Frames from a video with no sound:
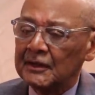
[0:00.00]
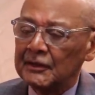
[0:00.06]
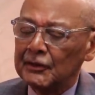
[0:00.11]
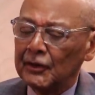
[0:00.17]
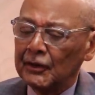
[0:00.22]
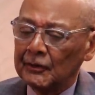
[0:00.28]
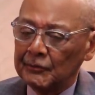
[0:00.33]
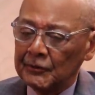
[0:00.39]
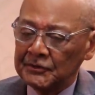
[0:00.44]
in
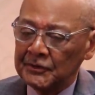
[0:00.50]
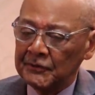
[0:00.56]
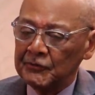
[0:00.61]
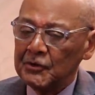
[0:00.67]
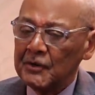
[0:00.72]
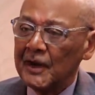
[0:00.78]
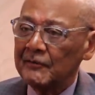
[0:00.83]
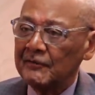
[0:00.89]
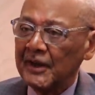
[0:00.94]
other words, if
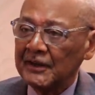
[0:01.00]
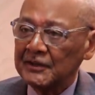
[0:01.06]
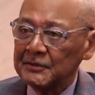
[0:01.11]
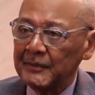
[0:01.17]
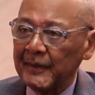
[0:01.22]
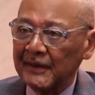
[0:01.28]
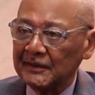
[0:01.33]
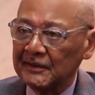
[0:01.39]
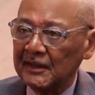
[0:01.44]
you have
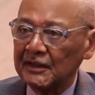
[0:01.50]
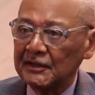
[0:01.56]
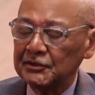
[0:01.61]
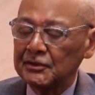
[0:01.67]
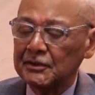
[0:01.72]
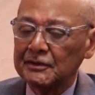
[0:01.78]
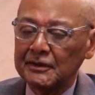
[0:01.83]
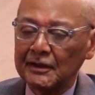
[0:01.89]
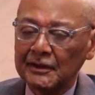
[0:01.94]

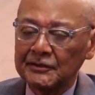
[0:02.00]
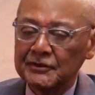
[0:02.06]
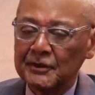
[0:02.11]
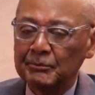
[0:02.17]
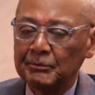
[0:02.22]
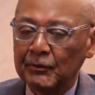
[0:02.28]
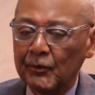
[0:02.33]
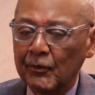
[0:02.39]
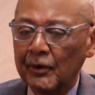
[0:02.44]
expectation, it's
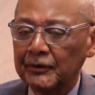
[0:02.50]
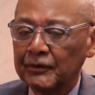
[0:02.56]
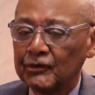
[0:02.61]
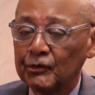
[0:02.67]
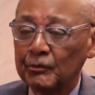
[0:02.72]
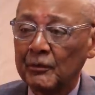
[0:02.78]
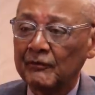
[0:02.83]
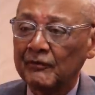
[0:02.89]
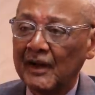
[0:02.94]
important
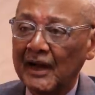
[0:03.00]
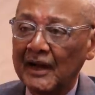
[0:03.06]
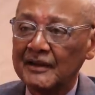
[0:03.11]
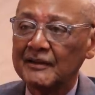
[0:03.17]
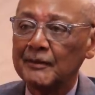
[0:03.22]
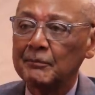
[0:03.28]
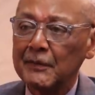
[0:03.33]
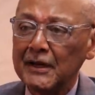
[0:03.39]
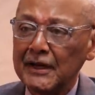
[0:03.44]
to
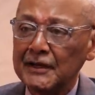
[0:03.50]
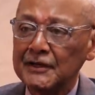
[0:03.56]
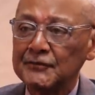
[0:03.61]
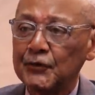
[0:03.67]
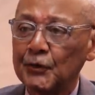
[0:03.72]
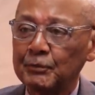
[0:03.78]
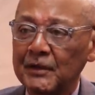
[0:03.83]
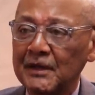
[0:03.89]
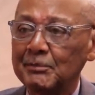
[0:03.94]
provide the means
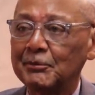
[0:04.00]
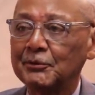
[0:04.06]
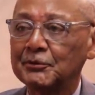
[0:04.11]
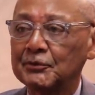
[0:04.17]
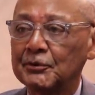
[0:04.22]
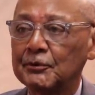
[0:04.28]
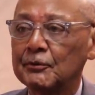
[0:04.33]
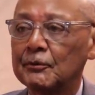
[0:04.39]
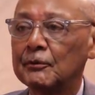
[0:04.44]
for people
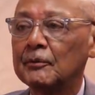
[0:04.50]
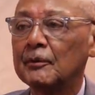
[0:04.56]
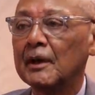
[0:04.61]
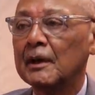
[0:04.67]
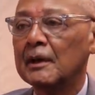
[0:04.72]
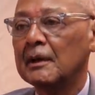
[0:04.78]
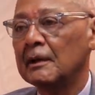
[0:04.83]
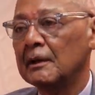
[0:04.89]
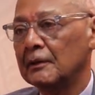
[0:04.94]
to
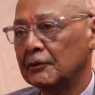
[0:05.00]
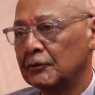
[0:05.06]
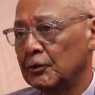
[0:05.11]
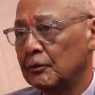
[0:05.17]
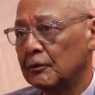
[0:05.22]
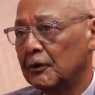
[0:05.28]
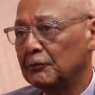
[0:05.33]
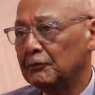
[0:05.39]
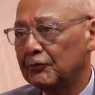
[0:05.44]

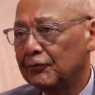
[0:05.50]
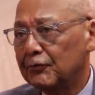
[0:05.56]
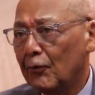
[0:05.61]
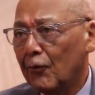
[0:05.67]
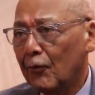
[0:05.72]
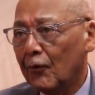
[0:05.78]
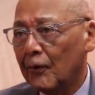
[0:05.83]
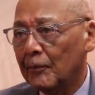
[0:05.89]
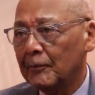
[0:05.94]

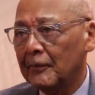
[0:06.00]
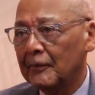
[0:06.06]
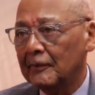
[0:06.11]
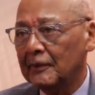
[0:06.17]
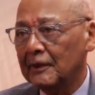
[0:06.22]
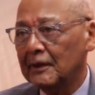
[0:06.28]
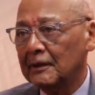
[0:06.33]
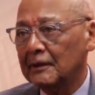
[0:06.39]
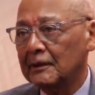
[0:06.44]
conform
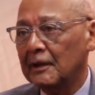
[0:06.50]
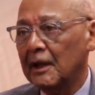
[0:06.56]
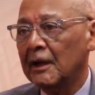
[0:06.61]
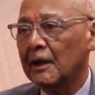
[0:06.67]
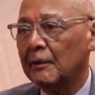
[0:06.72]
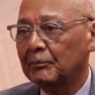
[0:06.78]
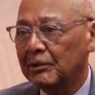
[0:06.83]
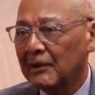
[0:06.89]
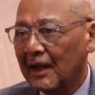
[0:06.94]
and
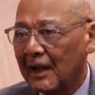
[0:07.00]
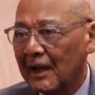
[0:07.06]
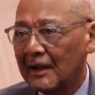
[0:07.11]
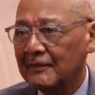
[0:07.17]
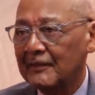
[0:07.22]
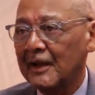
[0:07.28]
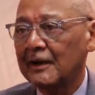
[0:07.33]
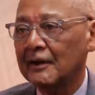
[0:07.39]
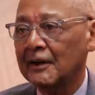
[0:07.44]

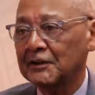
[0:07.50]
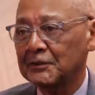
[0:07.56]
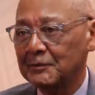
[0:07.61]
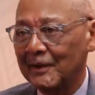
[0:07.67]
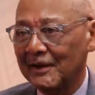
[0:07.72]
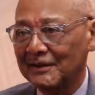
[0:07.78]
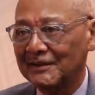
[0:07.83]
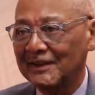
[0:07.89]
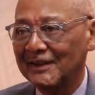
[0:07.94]
apply that
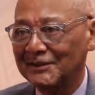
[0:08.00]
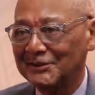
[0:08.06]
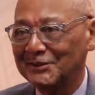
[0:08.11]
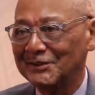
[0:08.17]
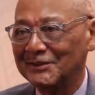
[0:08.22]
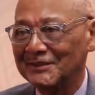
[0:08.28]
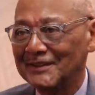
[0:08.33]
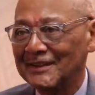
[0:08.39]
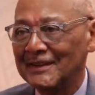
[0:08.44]

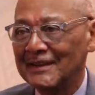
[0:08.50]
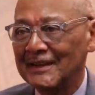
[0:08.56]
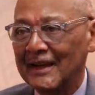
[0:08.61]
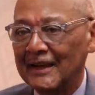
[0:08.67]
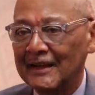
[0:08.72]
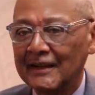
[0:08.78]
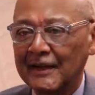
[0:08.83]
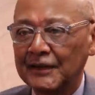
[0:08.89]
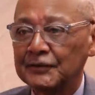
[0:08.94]
expectation.
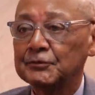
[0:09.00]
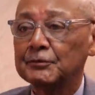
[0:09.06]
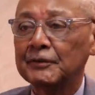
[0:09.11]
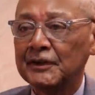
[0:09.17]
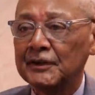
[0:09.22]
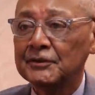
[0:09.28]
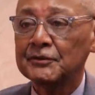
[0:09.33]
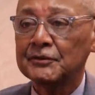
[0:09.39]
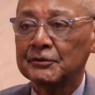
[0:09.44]
And
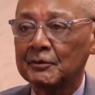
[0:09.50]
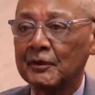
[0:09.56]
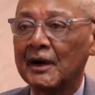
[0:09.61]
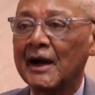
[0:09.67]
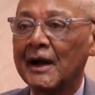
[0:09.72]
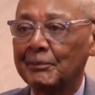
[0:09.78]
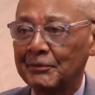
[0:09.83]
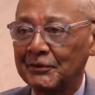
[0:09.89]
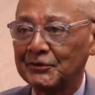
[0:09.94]
this is
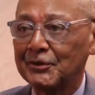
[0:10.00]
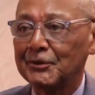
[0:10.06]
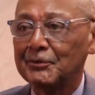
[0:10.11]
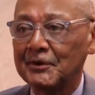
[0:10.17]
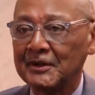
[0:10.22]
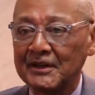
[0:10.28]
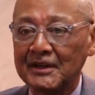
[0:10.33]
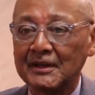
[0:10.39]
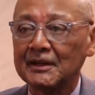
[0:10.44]
where
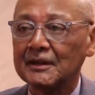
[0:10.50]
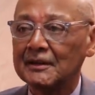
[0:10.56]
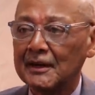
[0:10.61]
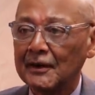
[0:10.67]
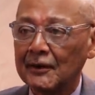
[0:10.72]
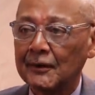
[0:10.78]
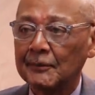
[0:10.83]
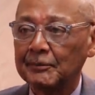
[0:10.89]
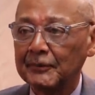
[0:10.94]
opportunity can
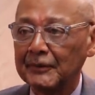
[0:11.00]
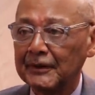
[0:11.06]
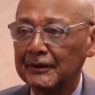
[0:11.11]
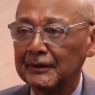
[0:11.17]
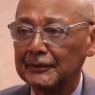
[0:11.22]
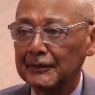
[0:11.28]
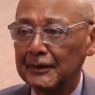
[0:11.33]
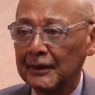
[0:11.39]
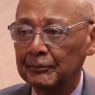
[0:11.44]
help.
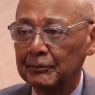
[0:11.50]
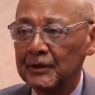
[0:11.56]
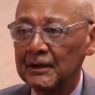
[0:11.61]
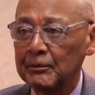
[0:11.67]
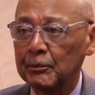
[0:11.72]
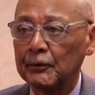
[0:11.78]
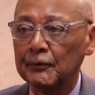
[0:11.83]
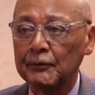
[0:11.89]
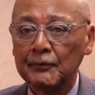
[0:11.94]
And
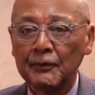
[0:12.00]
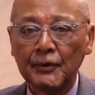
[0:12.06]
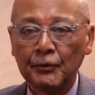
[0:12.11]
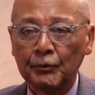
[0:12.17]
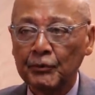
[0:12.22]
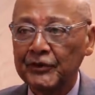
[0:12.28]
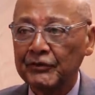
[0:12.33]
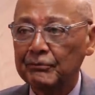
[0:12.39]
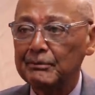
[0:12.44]
people
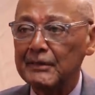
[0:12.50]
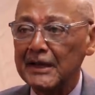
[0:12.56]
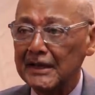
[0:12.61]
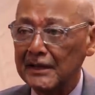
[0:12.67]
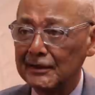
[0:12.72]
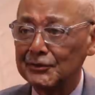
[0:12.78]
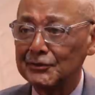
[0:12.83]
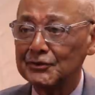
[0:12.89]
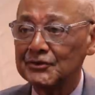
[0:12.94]
with
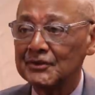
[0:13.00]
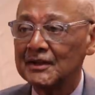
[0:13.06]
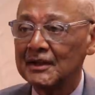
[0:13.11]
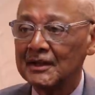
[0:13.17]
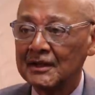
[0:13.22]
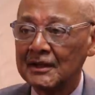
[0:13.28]
means